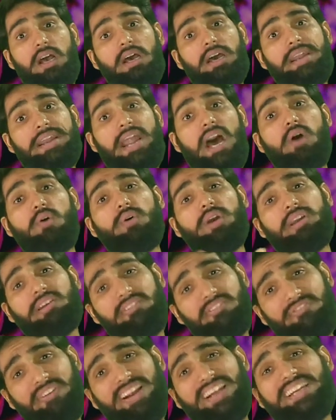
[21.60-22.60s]
Now
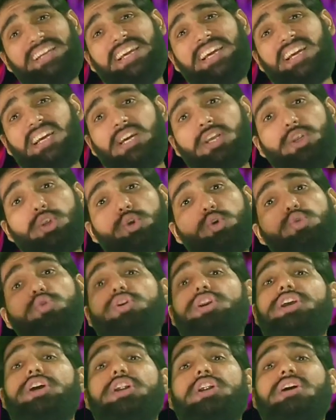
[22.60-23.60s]
if I take a
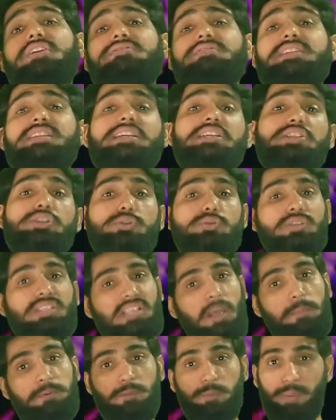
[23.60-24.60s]
union of these two
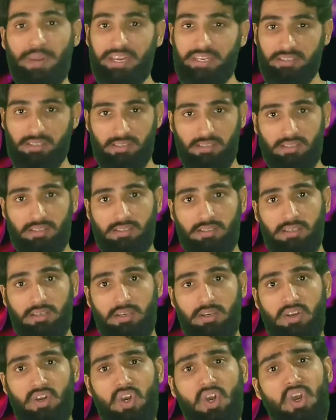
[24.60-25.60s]
subspaces,
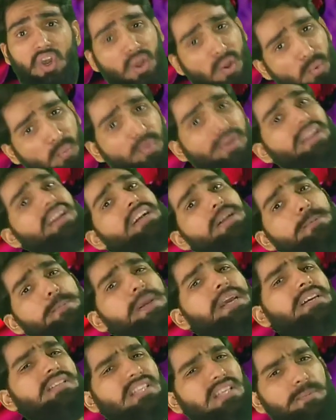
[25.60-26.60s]
will it be
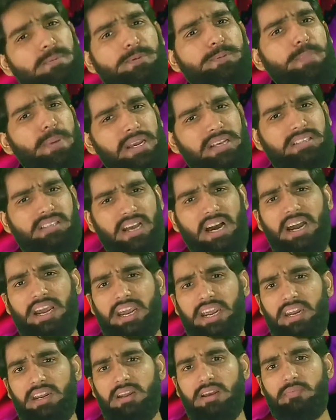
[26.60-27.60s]
a subspace
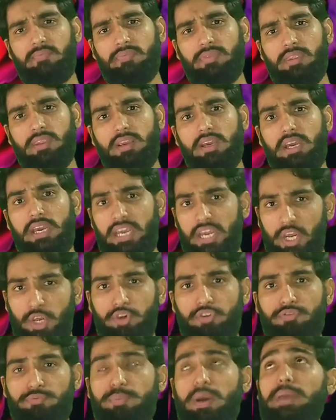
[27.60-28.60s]
again?
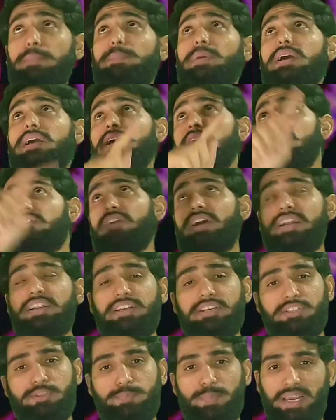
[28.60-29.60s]
If my bigger vector
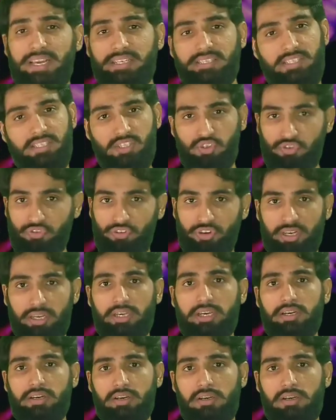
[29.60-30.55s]
space is V,